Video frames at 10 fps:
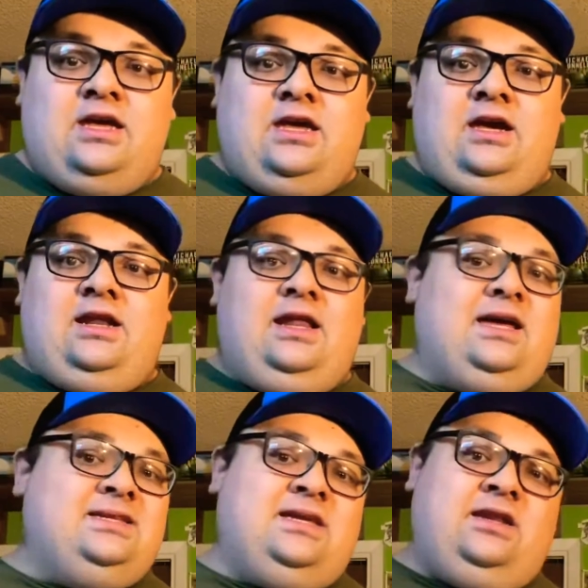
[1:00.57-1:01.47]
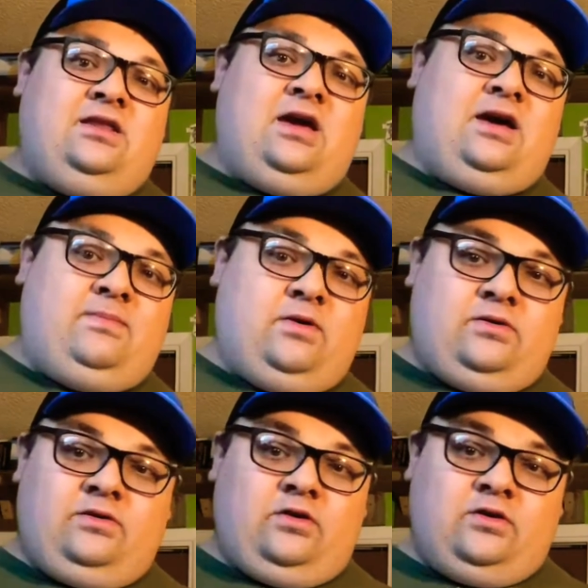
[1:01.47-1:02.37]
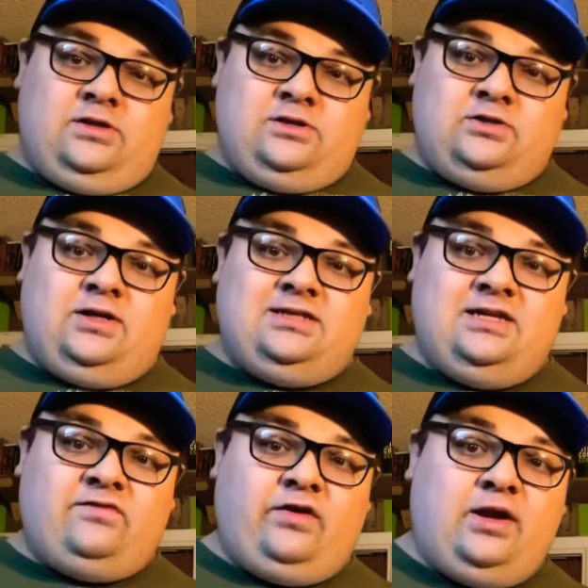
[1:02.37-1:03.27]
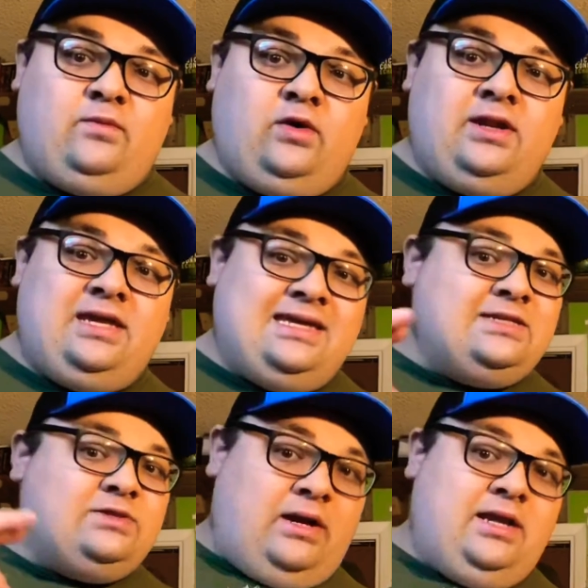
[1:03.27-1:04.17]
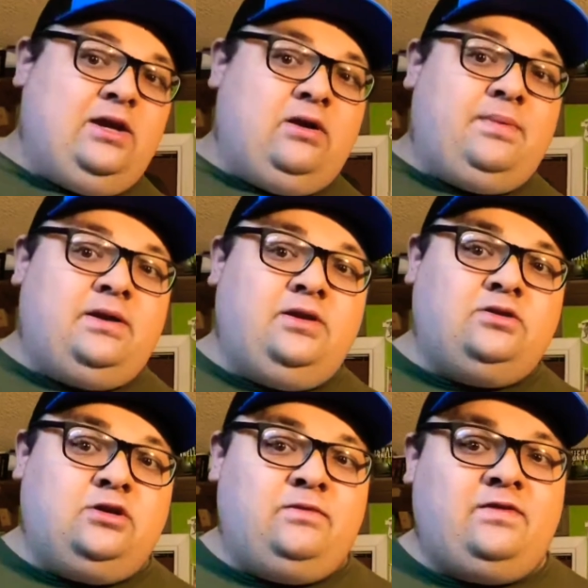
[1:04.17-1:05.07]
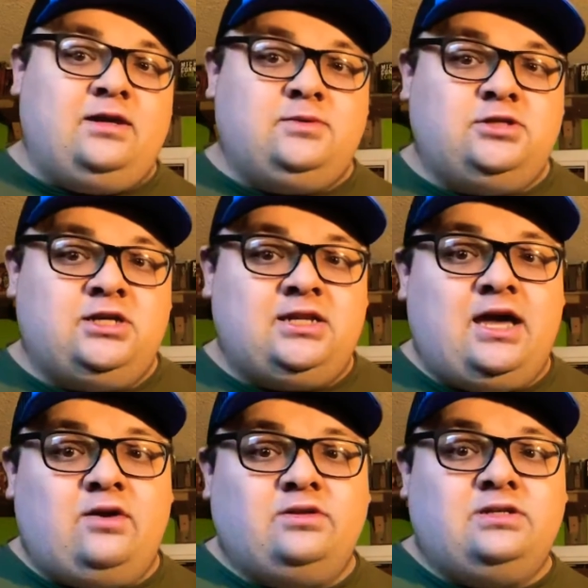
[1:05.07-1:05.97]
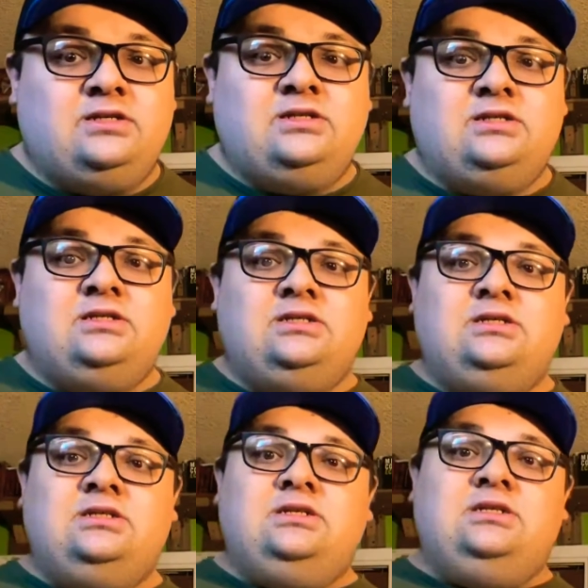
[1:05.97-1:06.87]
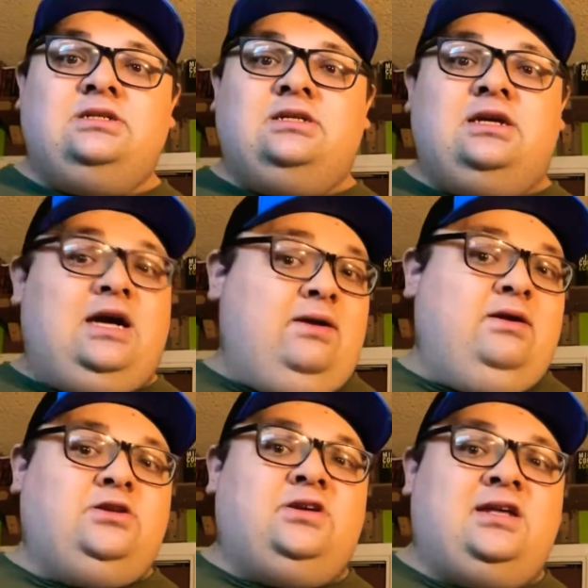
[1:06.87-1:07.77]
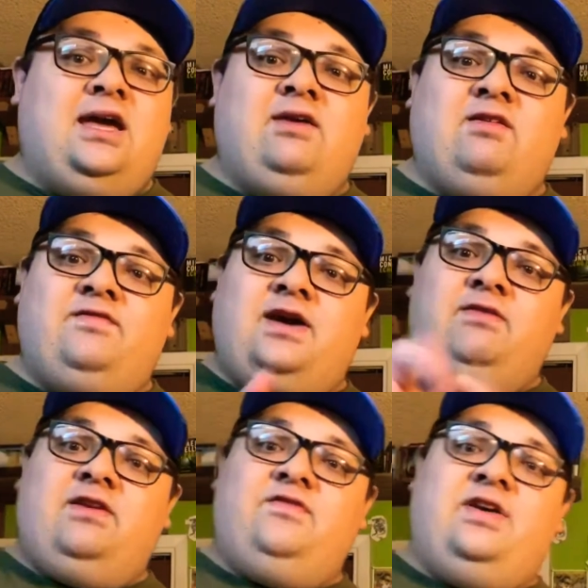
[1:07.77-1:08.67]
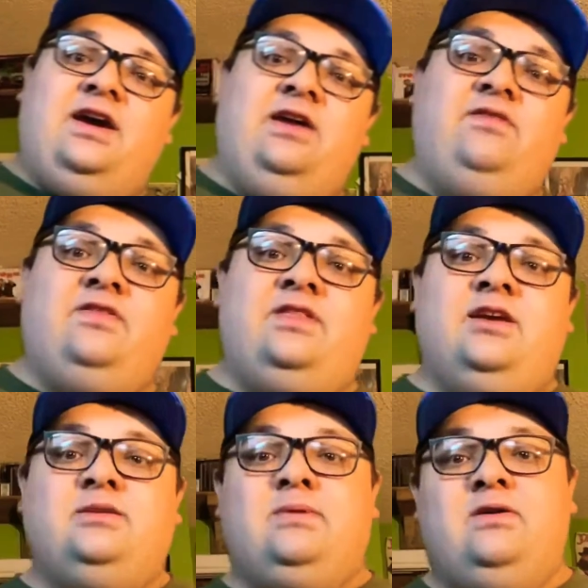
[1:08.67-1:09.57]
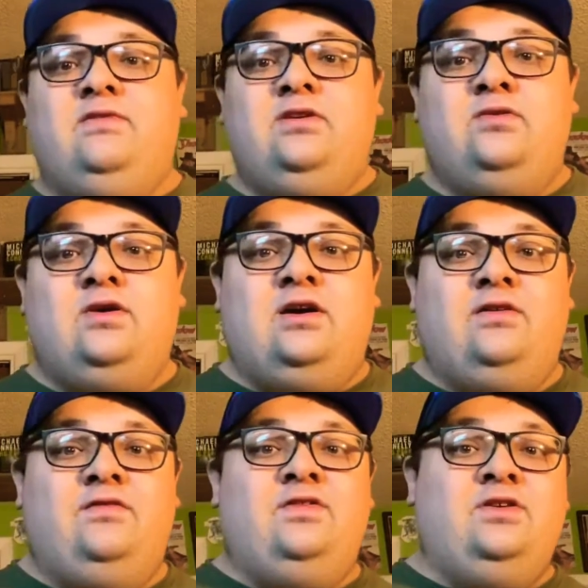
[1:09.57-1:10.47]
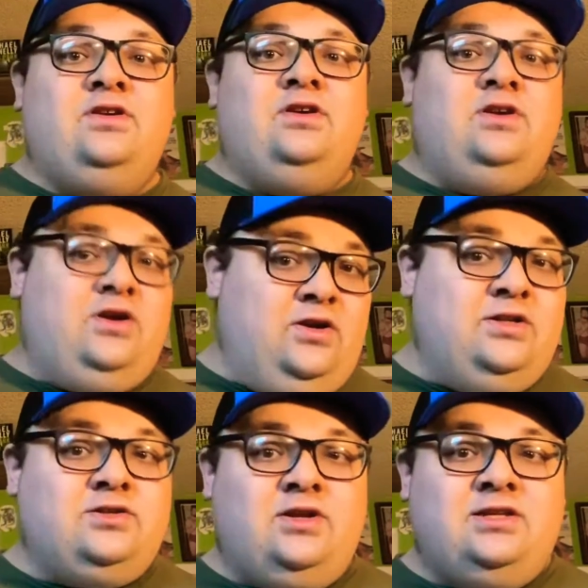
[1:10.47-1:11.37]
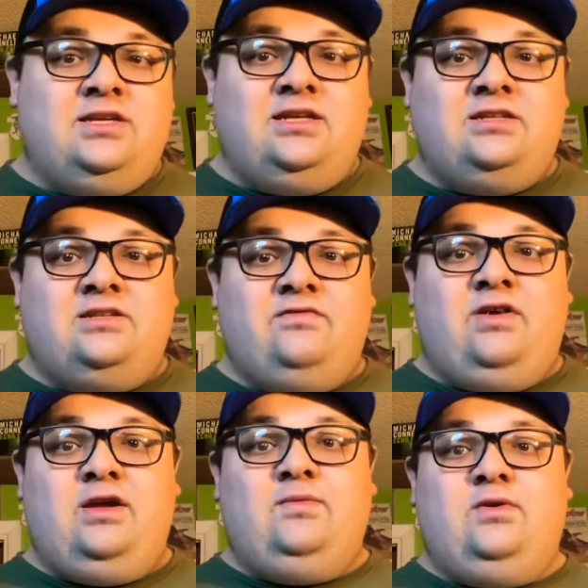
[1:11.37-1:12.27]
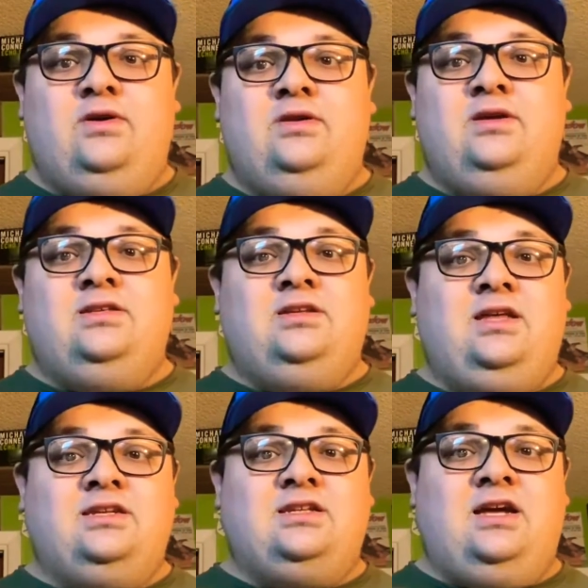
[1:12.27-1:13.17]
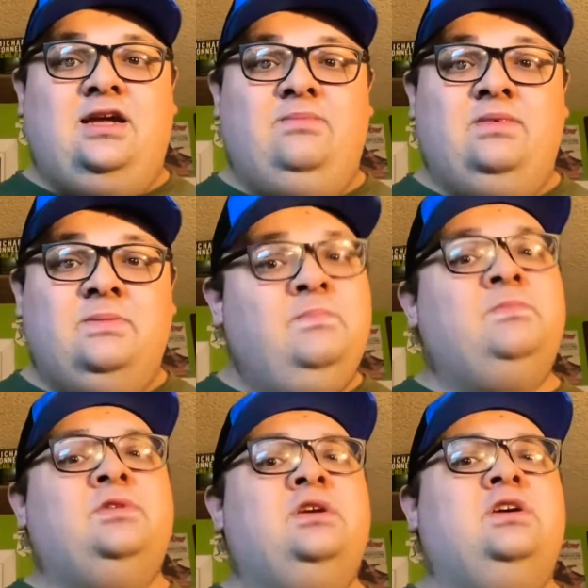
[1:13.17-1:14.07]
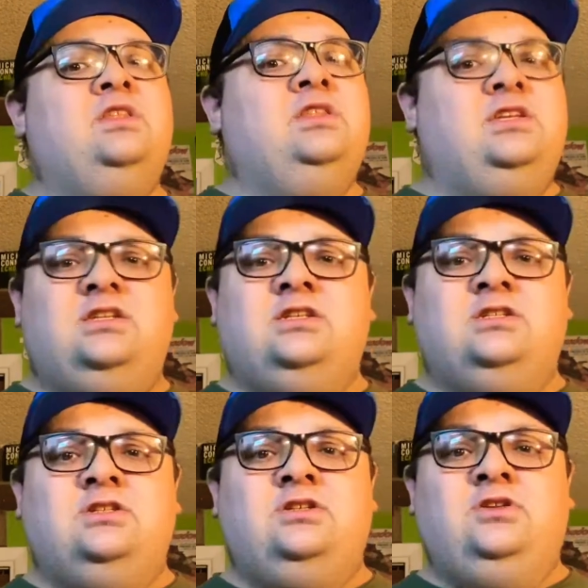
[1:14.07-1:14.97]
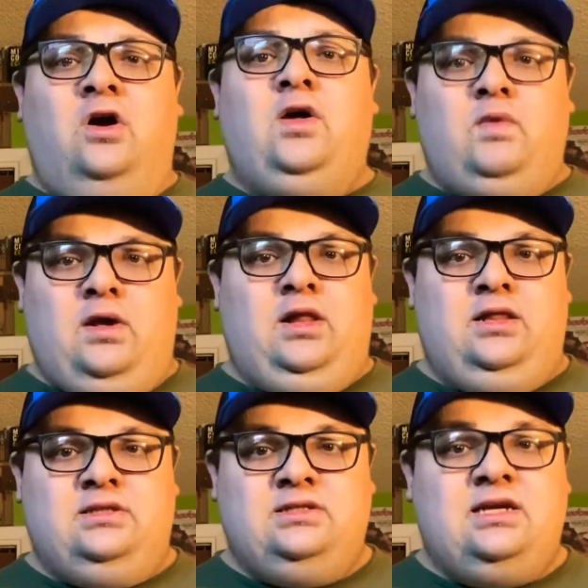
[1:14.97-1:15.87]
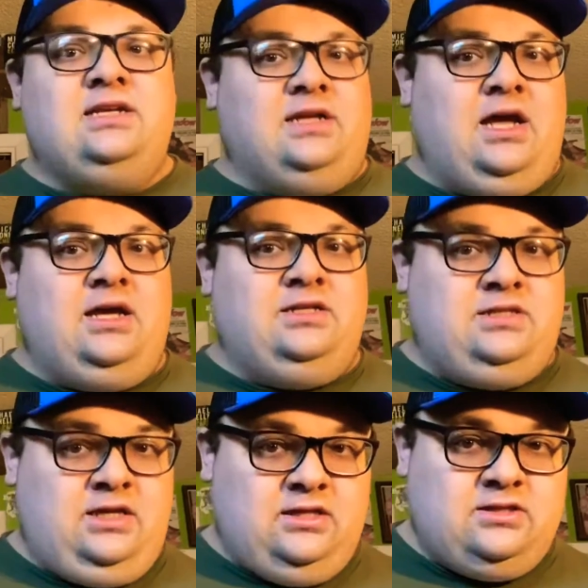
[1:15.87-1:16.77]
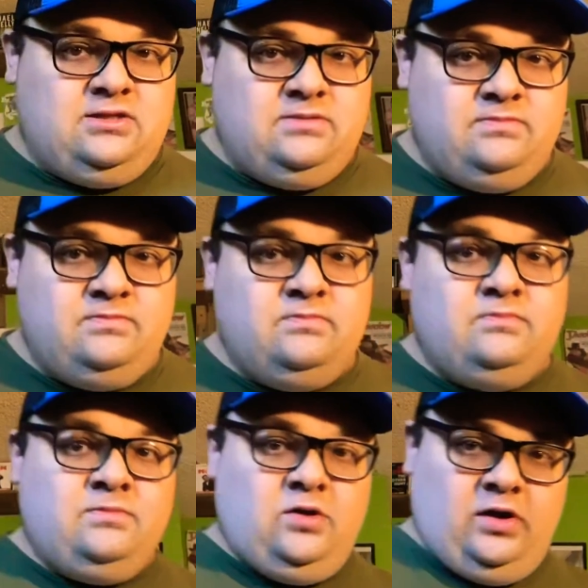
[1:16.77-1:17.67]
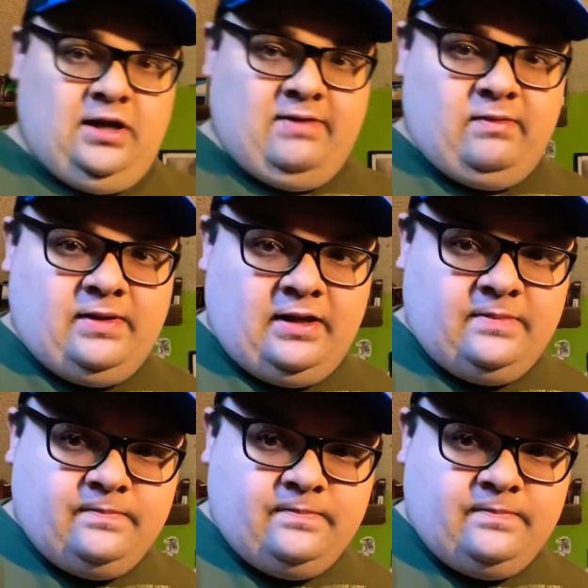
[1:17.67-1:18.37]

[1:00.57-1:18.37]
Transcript: And like I said, um, Ernest's Greatest Hits Volume 1 is here up on YouTube if you guys want to check it out. I really enjoy it. I give it a 5 out of 5, and that's my review of Ernest's Greatest Hits Volume 1. Until next time, this is your world as I see it. Good night, everybody.